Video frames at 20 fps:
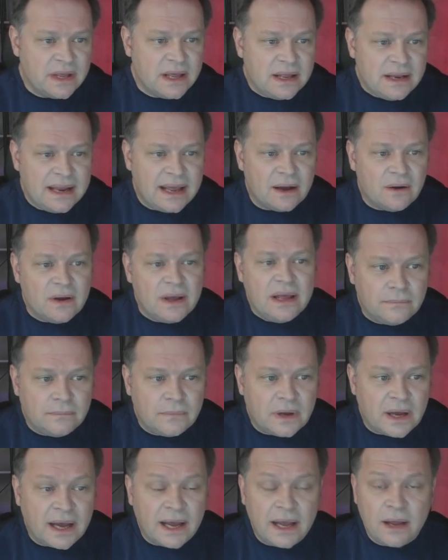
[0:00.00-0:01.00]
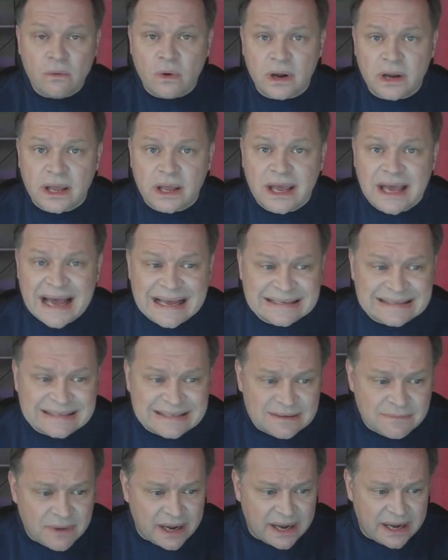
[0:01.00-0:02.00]
Now, I want to
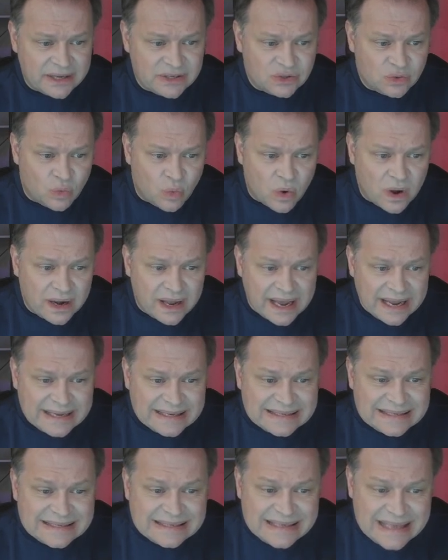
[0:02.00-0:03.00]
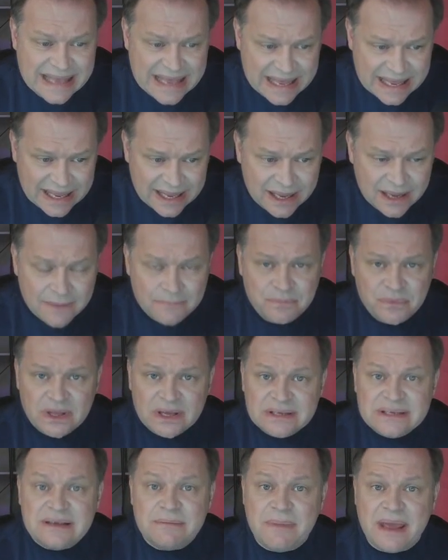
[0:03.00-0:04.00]
customize what I see
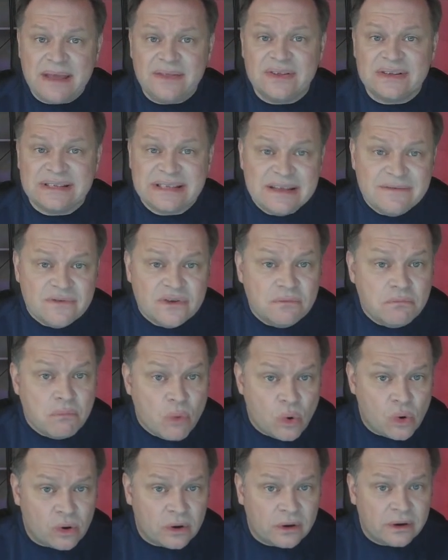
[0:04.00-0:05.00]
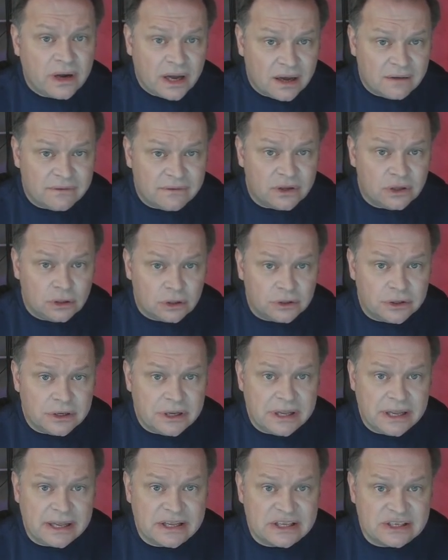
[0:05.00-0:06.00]
to make this even more of a
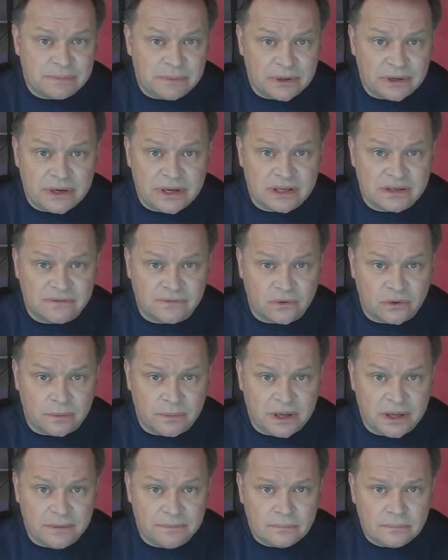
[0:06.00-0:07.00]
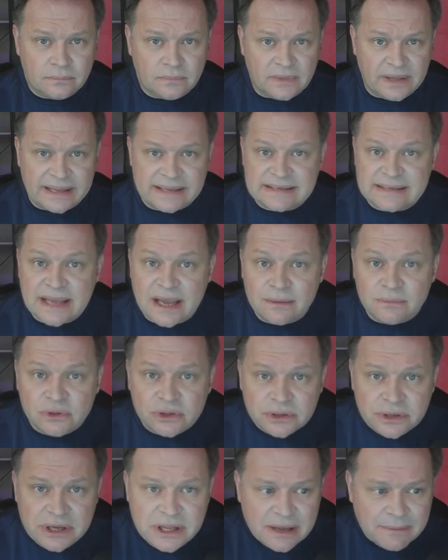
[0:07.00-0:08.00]
learning experience for me. Let's say I'm
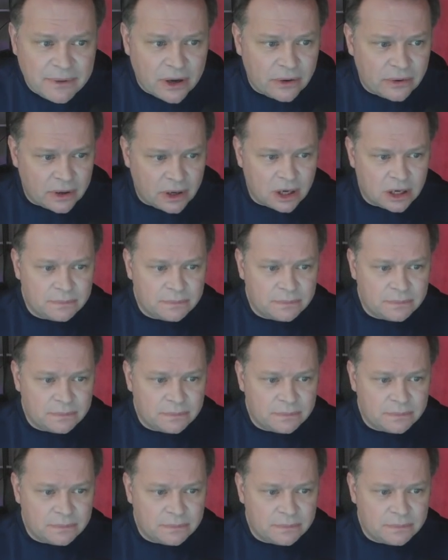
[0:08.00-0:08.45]
learning about ARP.